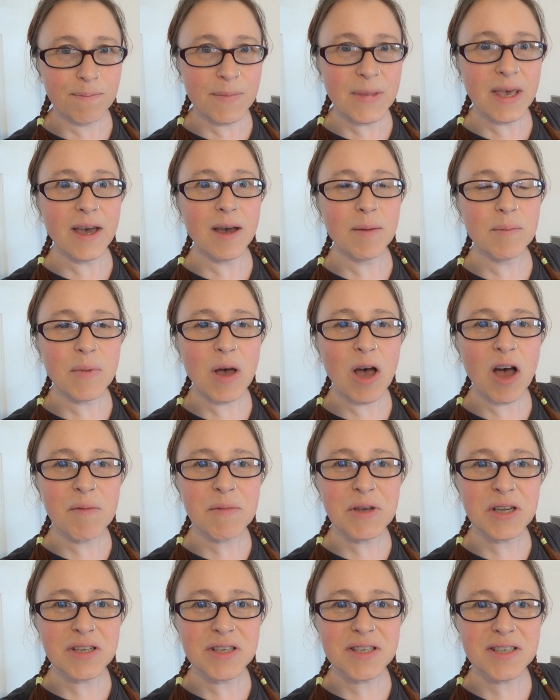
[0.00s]
yeah,
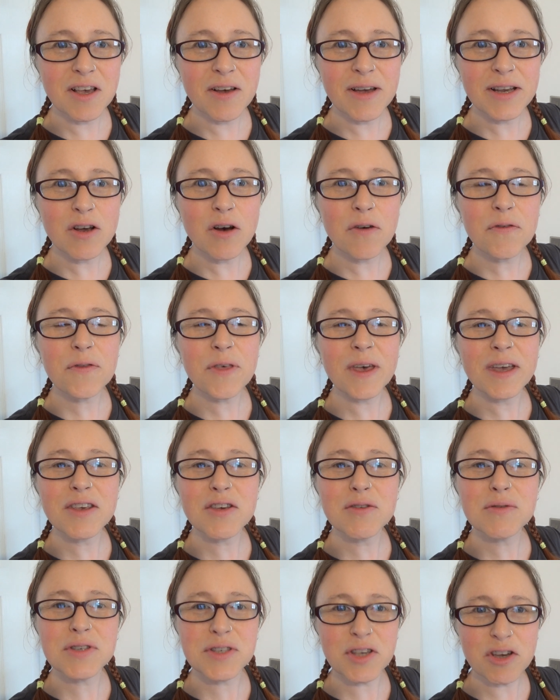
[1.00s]
I'm going to sign off.
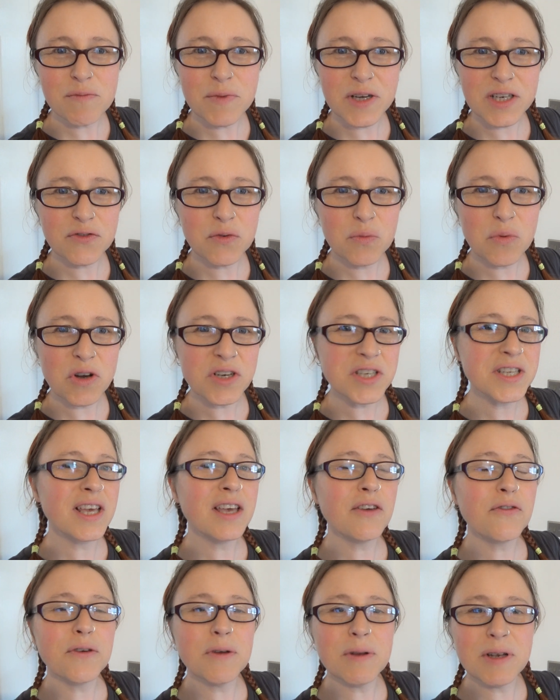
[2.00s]
Thank you so much for watching.
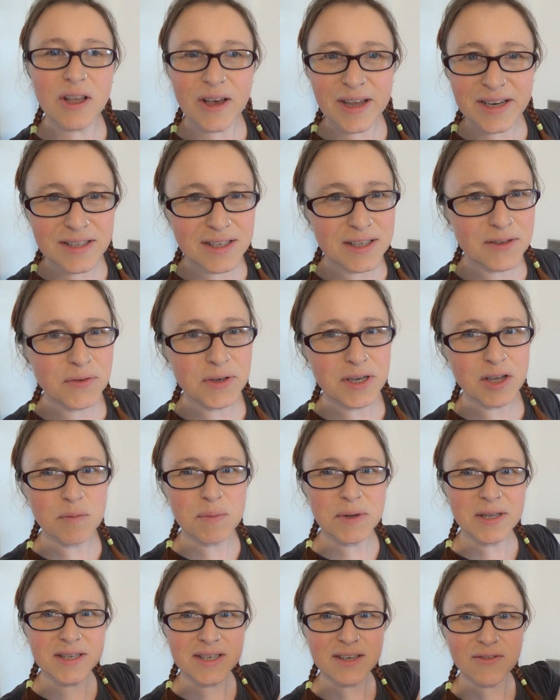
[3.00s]
If you liked this video,
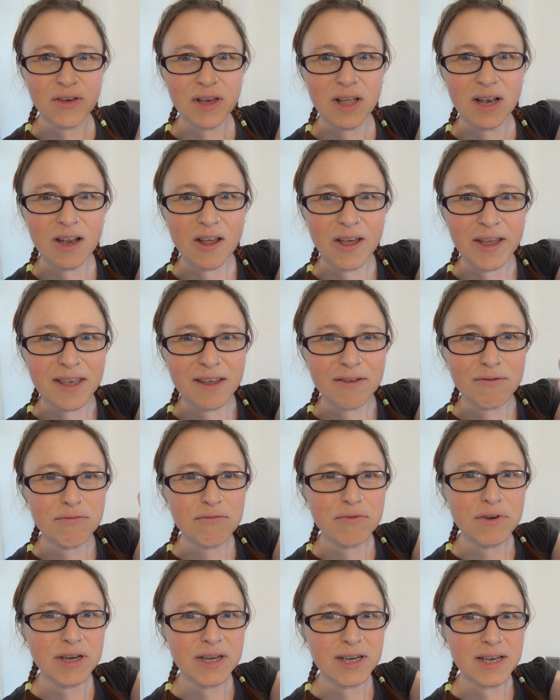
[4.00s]
please give it a like. It
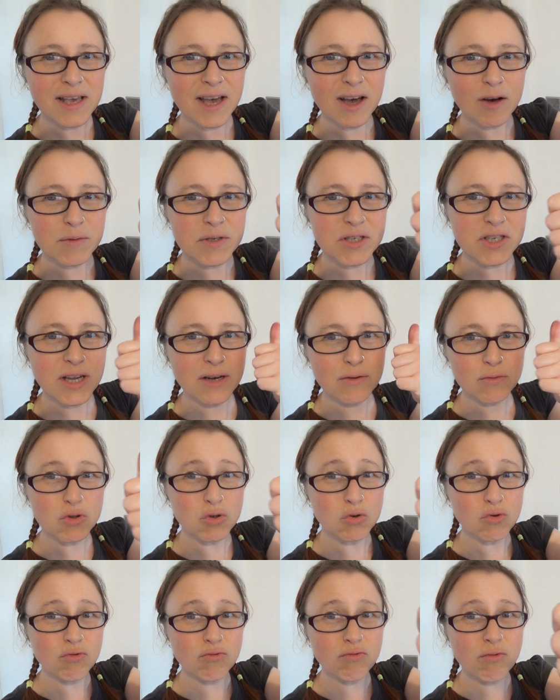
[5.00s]
really helps the channel
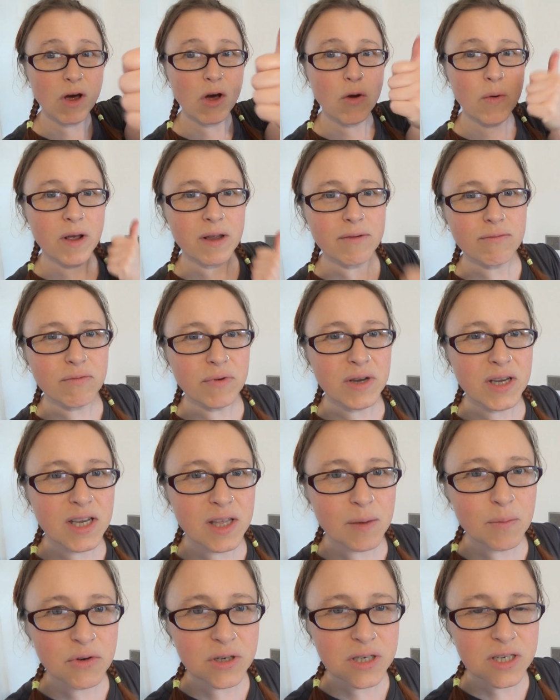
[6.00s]
to grow. I
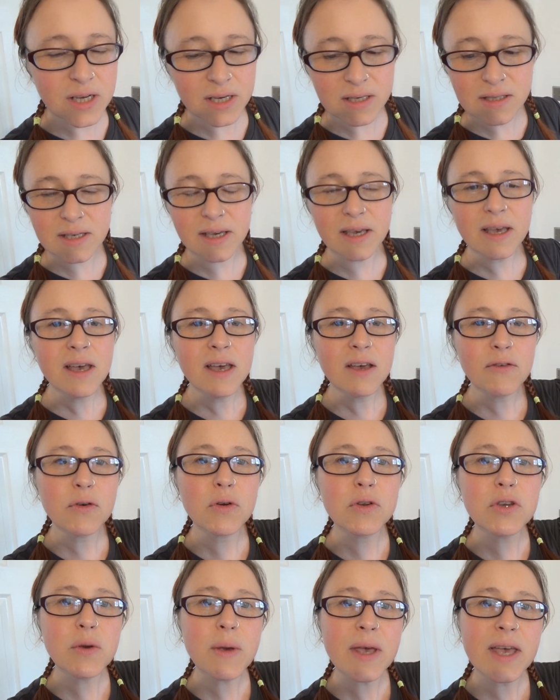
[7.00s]
really appreciate it. If
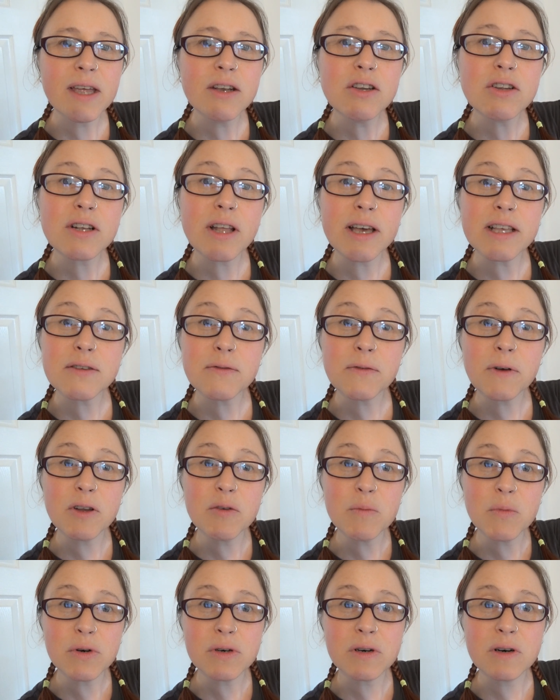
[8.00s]
you're new here and you'd like to
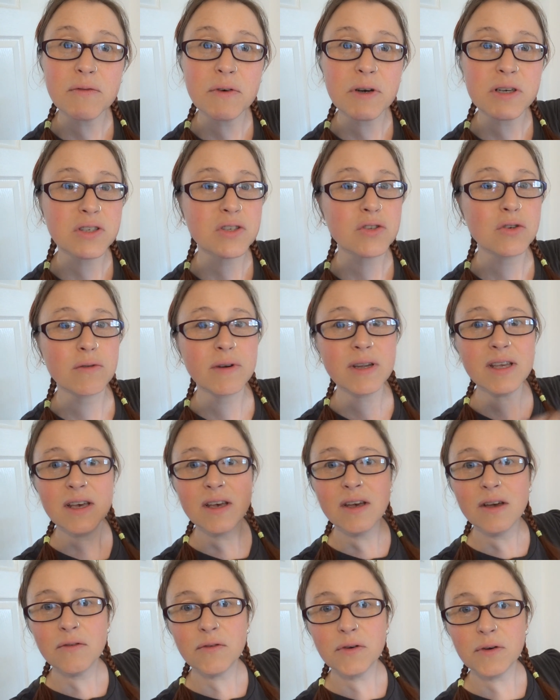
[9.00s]
follow more of our story,
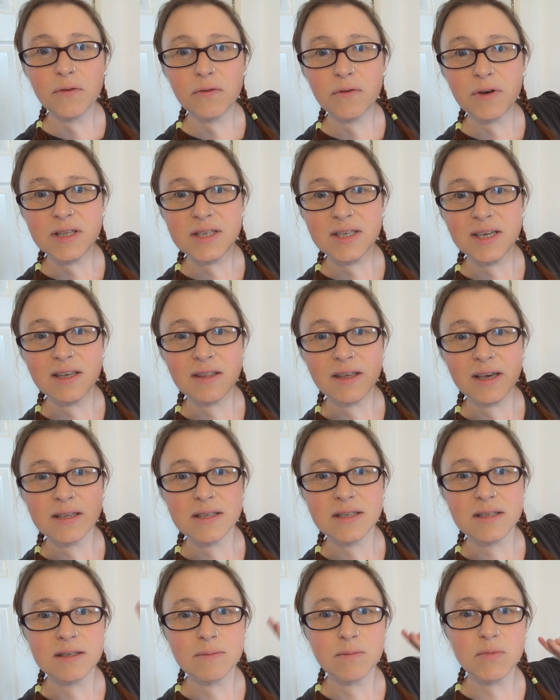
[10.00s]
feel free to hit that
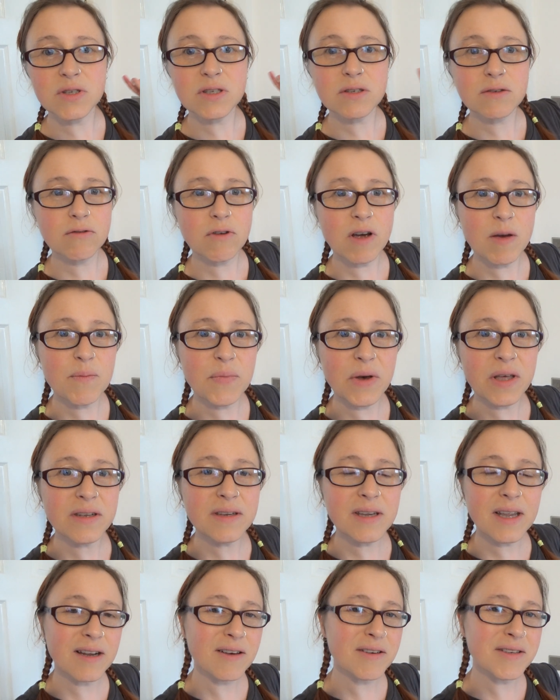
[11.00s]
subscribe
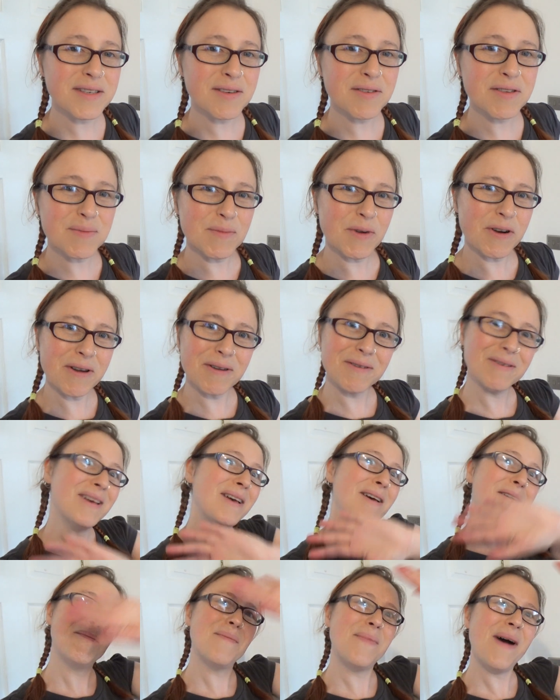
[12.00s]
button and I'll see you tomorrow.
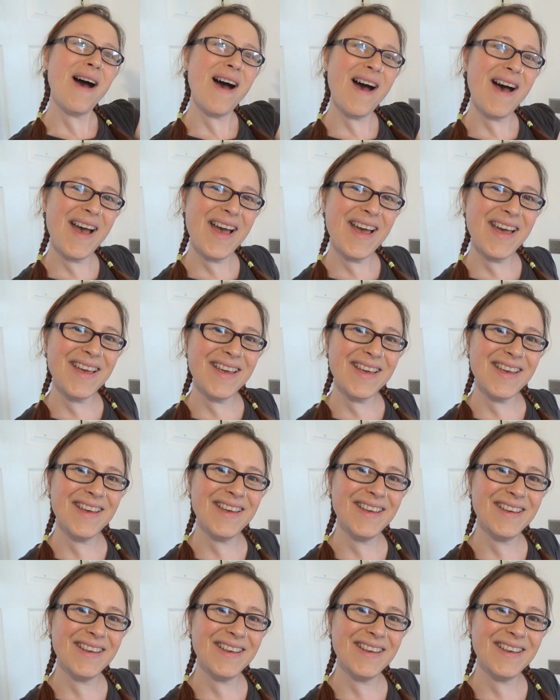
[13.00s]
Bye!